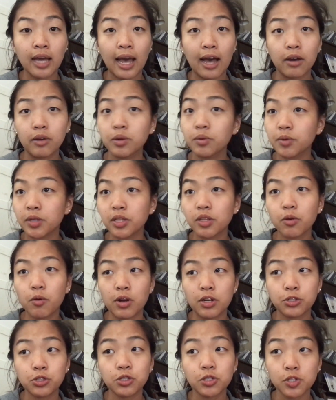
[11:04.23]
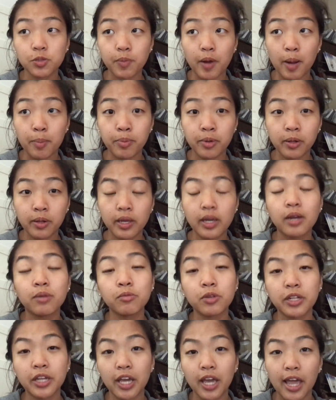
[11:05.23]
how to read the questions properly
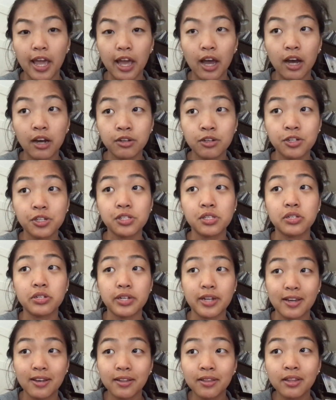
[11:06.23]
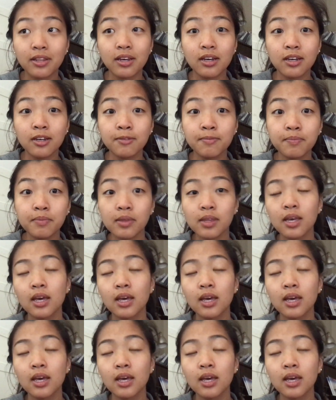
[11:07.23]
and really understand them.